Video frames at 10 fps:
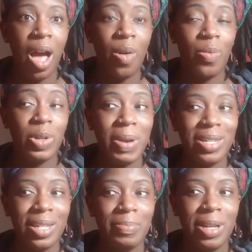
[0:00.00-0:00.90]
which
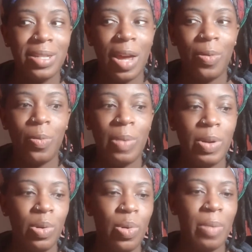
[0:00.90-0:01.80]
basically means that
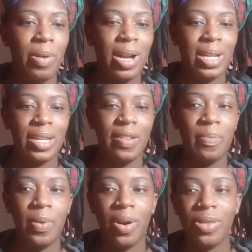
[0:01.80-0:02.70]
women who are pregnant and
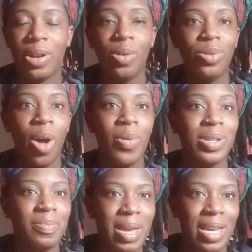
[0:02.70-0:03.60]
give birth, they don't
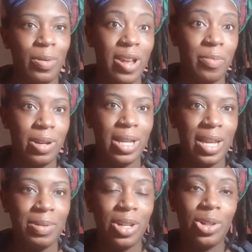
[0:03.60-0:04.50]
always make it when you have
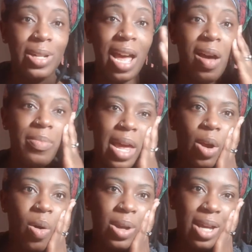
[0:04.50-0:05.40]
preeclampsia. So now I'm
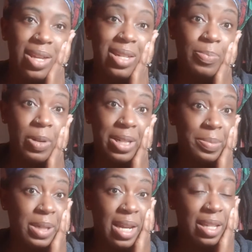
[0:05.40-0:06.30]
like, okay, this is
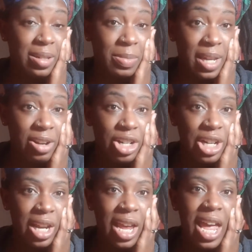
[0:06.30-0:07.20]
some scary
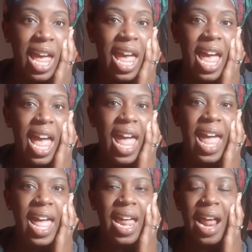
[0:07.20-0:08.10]
shit.
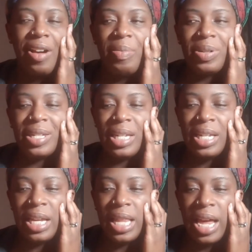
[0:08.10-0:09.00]
And I remember
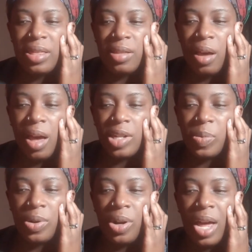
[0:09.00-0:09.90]
sitting there, lying there in the
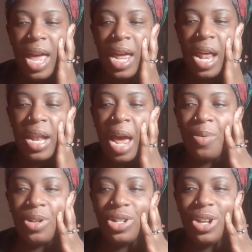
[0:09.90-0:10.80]
hospital, and I
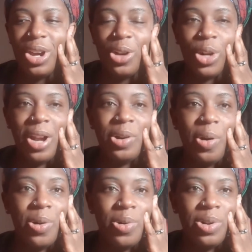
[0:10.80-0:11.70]
was trying to go
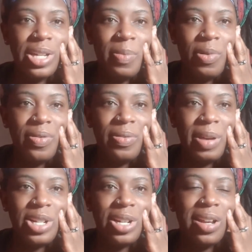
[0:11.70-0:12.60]
on Google to get more
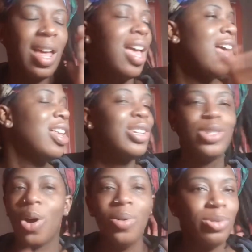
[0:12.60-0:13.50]
information.
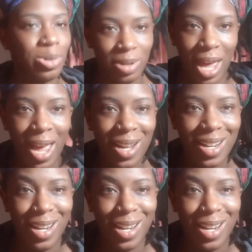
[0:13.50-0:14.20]
Don't do that.